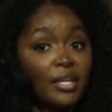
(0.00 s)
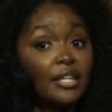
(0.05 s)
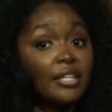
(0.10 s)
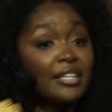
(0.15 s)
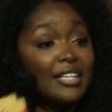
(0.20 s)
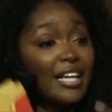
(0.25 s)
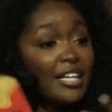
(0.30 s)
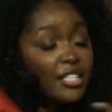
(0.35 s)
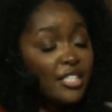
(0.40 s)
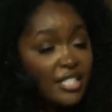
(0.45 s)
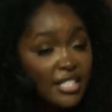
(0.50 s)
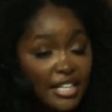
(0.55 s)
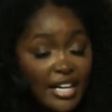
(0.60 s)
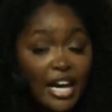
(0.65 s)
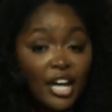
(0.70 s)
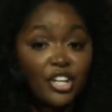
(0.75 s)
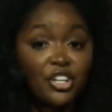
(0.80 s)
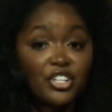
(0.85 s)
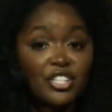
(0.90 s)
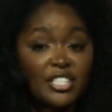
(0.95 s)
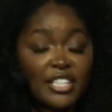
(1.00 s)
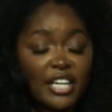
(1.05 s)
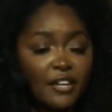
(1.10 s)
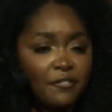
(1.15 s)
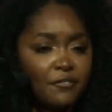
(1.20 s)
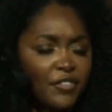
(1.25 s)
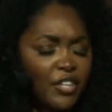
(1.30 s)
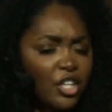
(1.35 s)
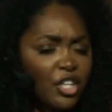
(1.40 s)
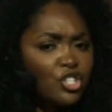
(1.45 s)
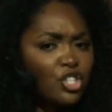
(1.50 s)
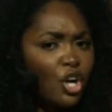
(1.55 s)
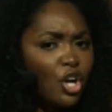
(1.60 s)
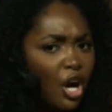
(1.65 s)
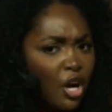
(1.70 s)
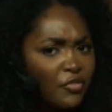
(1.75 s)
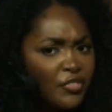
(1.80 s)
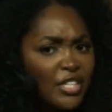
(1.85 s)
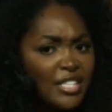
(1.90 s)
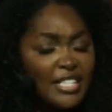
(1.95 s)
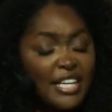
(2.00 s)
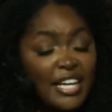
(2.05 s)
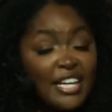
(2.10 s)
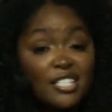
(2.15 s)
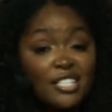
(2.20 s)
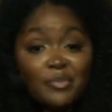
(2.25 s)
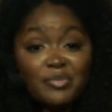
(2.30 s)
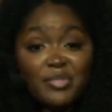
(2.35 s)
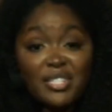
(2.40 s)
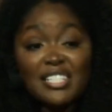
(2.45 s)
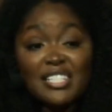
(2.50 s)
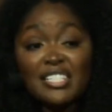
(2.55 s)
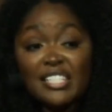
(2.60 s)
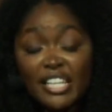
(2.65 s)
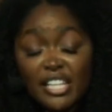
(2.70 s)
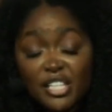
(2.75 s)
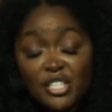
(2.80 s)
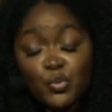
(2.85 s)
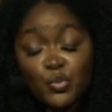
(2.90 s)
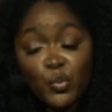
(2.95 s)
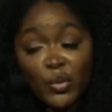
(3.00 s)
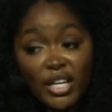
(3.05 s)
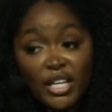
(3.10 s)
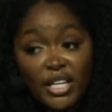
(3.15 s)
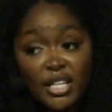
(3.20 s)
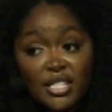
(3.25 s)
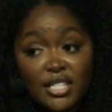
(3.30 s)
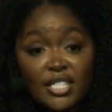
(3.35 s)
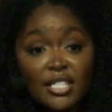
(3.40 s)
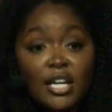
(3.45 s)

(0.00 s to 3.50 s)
Let's see how your skin feels. It often takes up to 6 weeks